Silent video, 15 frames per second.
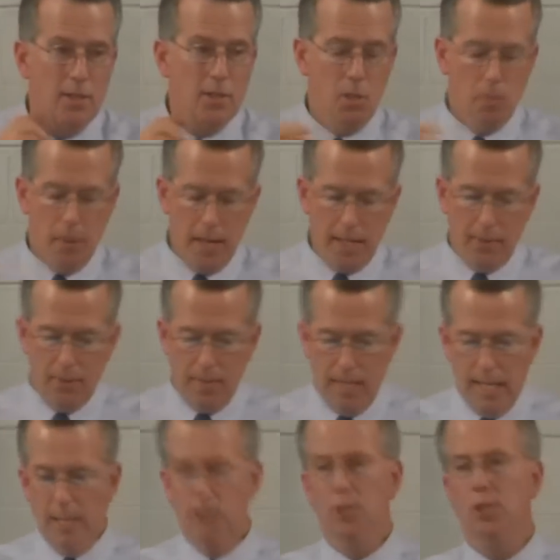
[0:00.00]
to make
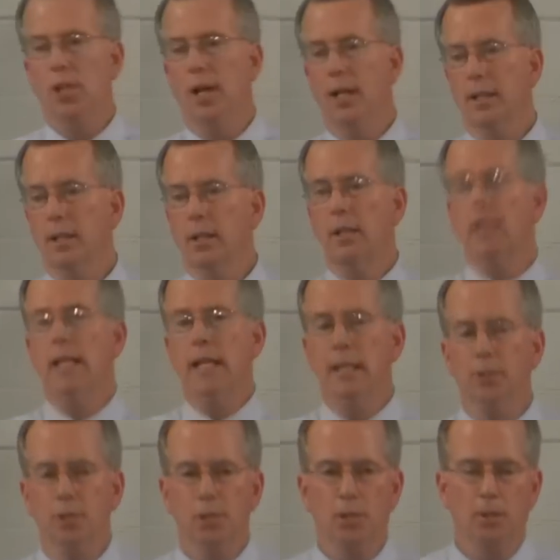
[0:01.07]
the inside
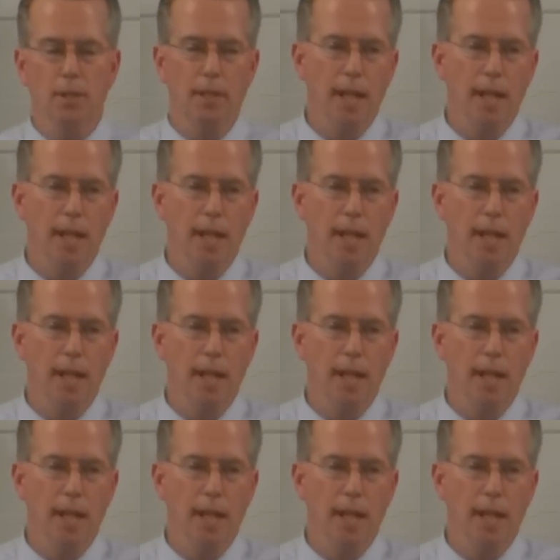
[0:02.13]
clean so that